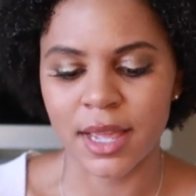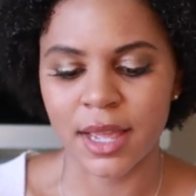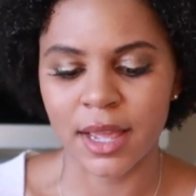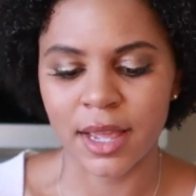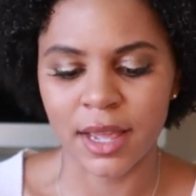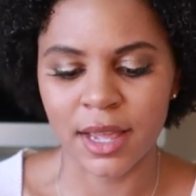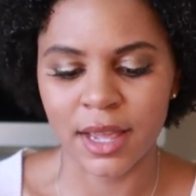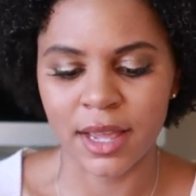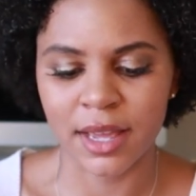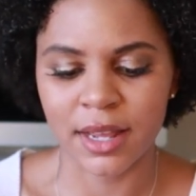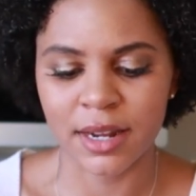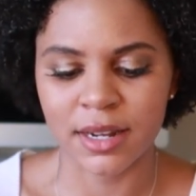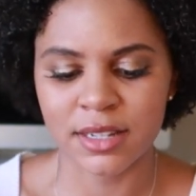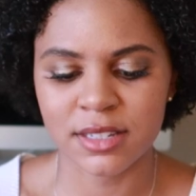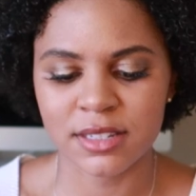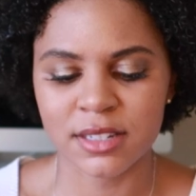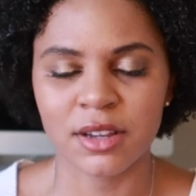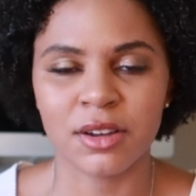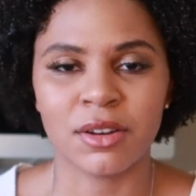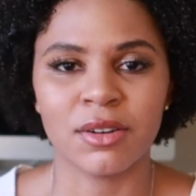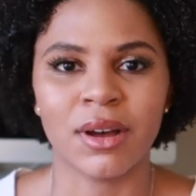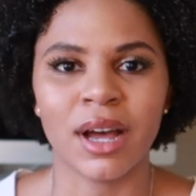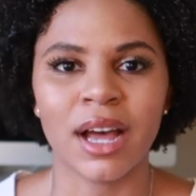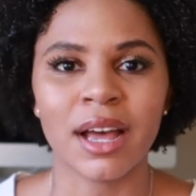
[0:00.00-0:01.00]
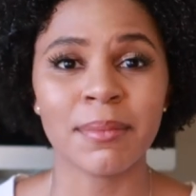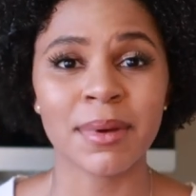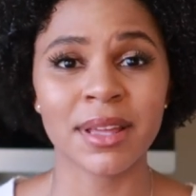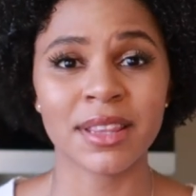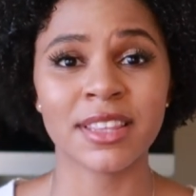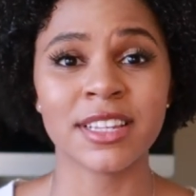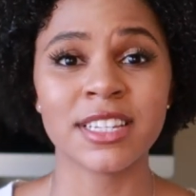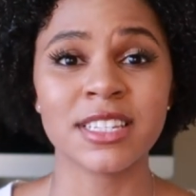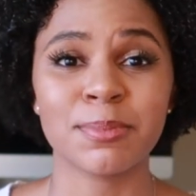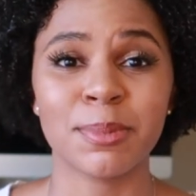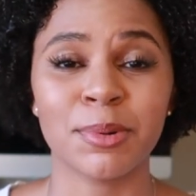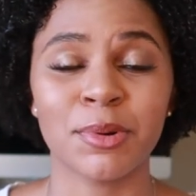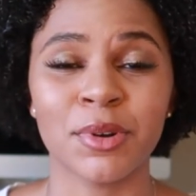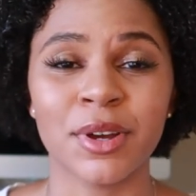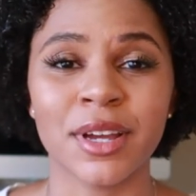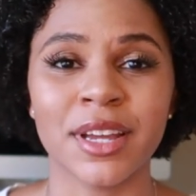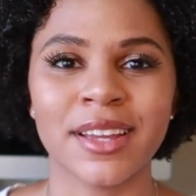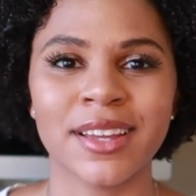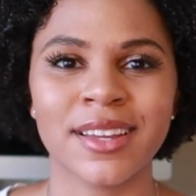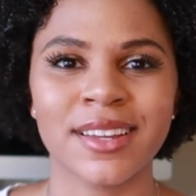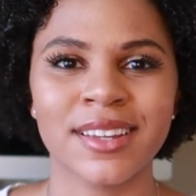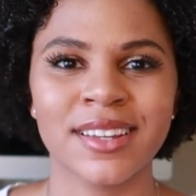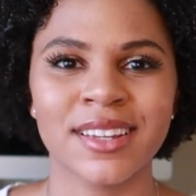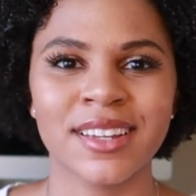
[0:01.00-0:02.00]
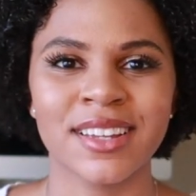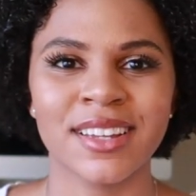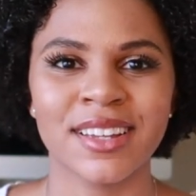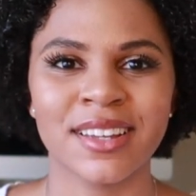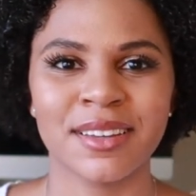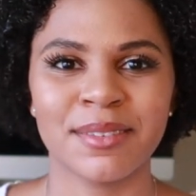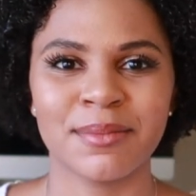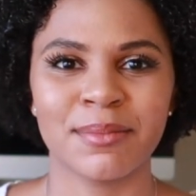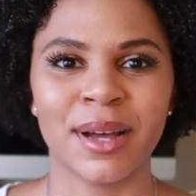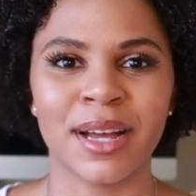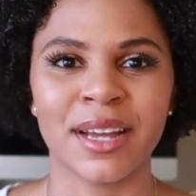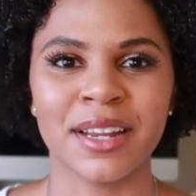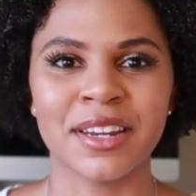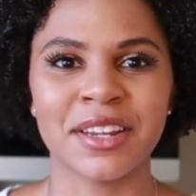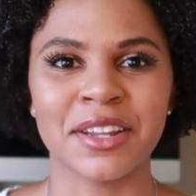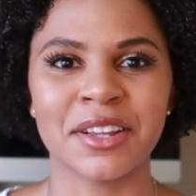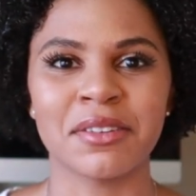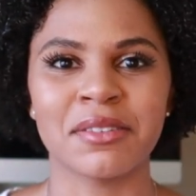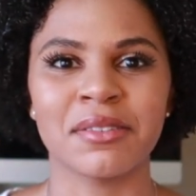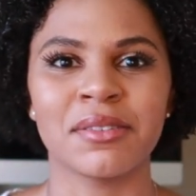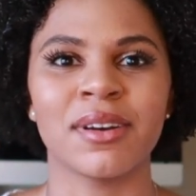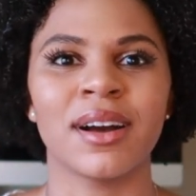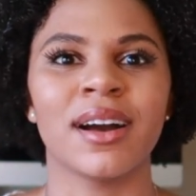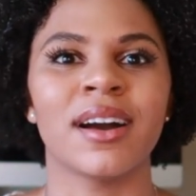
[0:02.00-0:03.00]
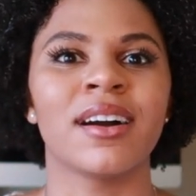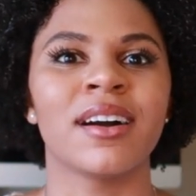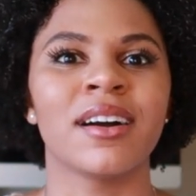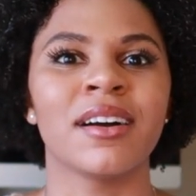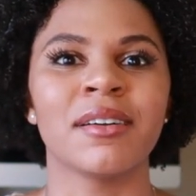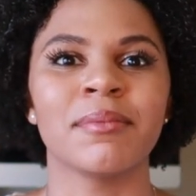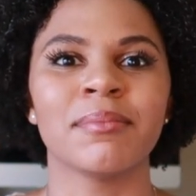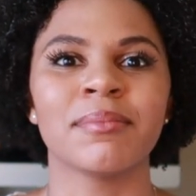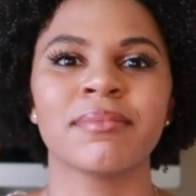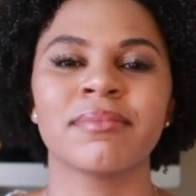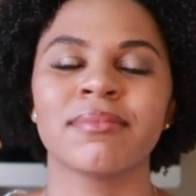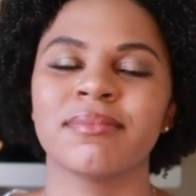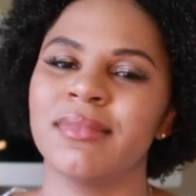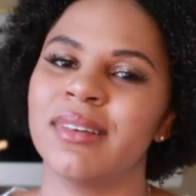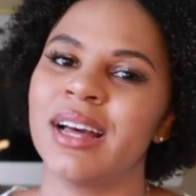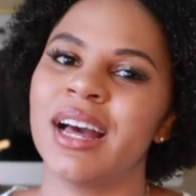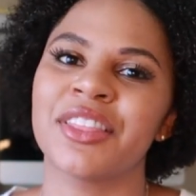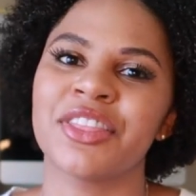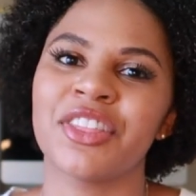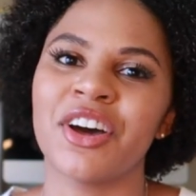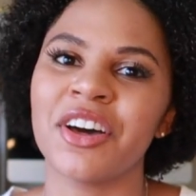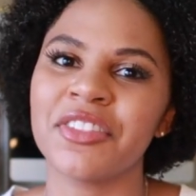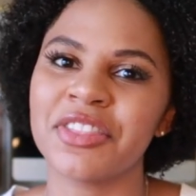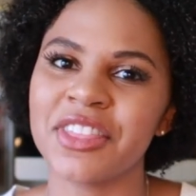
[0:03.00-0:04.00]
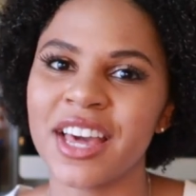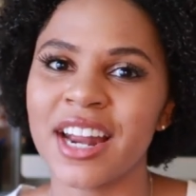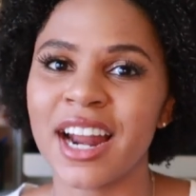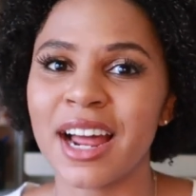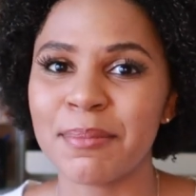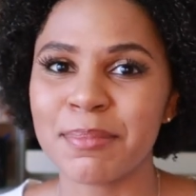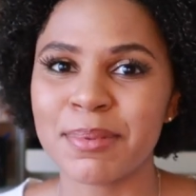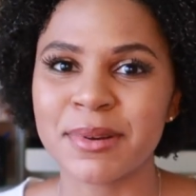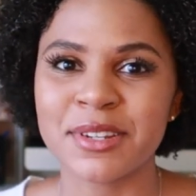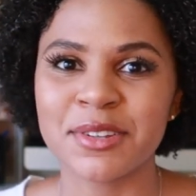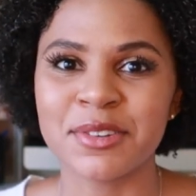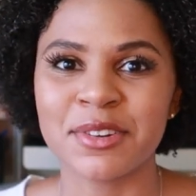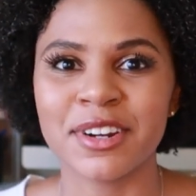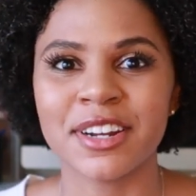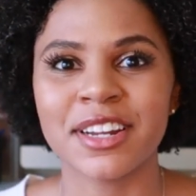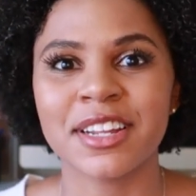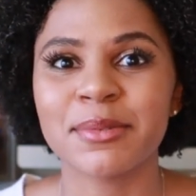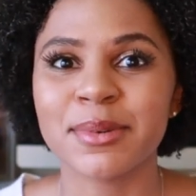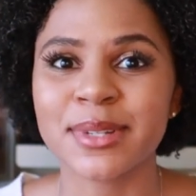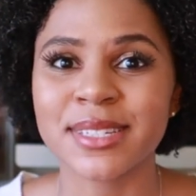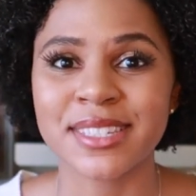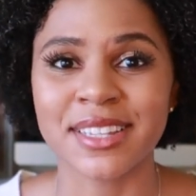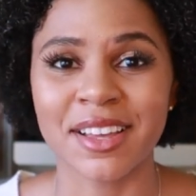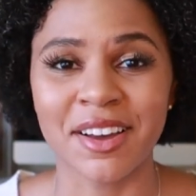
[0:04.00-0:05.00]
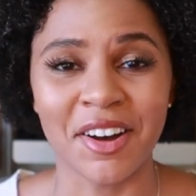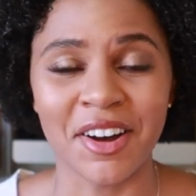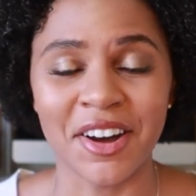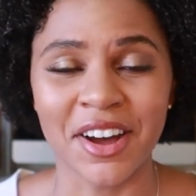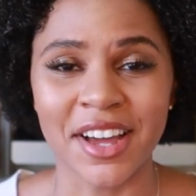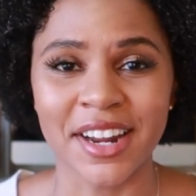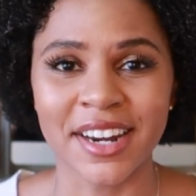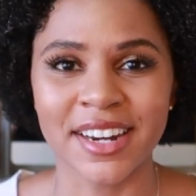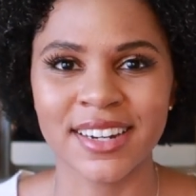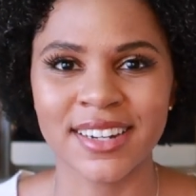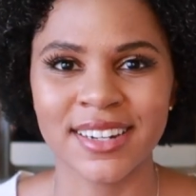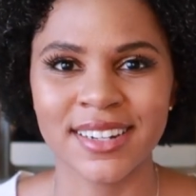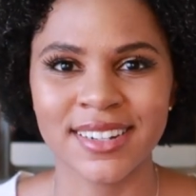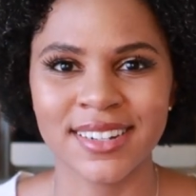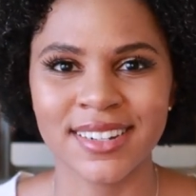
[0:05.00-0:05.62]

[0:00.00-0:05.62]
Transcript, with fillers: And so I'm at this point, mind you, um, I thought that opportunity was gone.